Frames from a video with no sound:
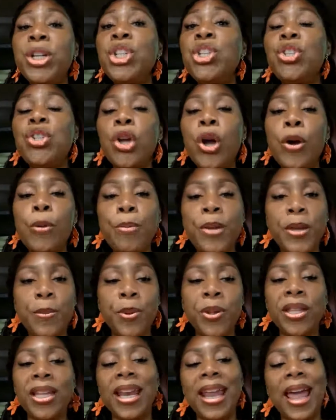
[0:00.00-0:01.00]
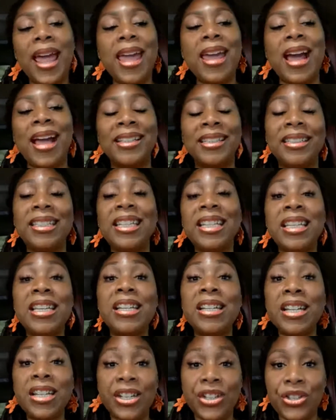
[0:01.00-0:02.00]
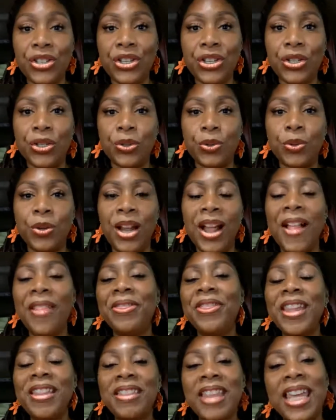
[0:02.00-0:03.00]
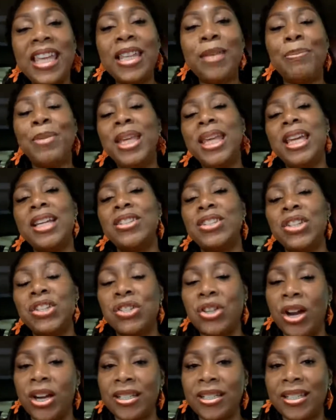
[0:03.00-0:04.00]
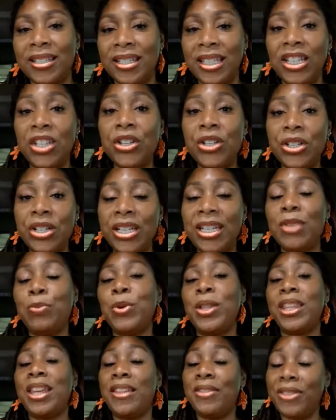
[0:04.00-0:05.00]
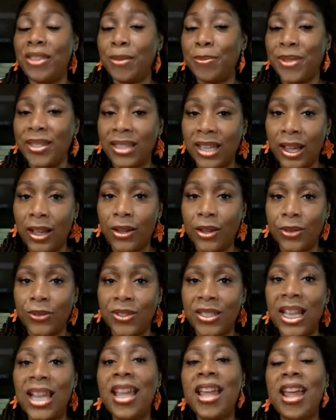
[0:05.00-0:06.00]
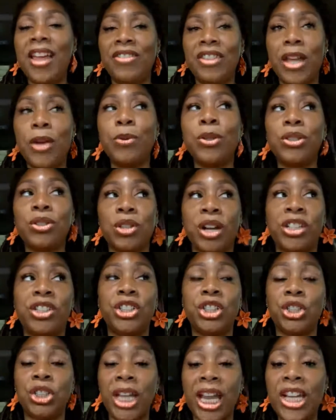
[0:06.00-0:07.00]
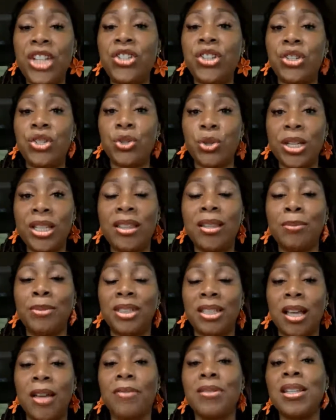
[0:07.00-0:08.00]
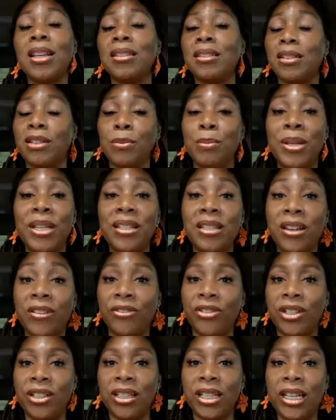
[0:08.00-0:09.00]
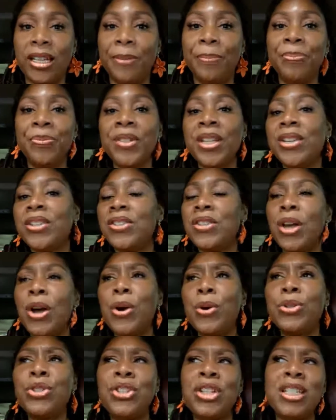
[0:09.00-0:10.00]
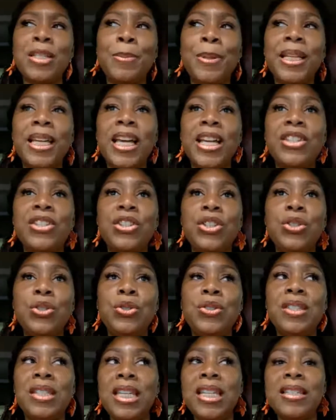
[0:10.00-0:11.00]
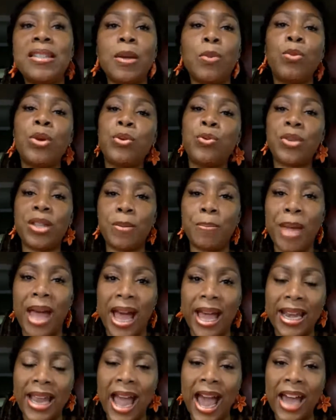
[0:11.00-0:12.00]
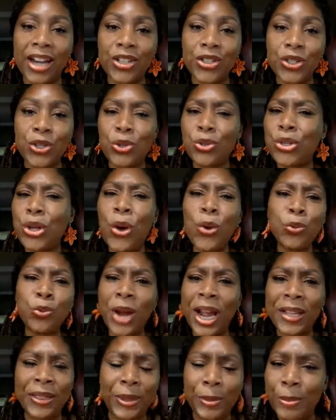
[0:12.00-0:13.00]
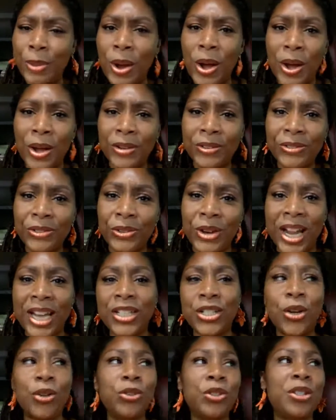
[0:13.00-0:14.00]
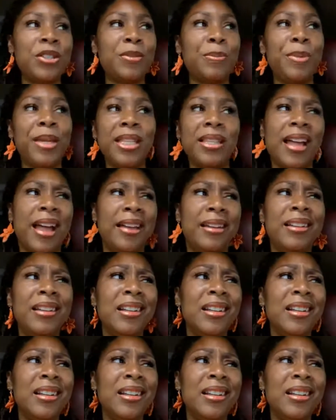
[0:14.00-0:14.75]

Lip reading: show people that, hey, I see good in you, then they can begin to start to see good within themselves, and they will start to change and treat themselves a little bit differently. So just because you see someone with a bad attitude, don't write them off, right? Don't just be like,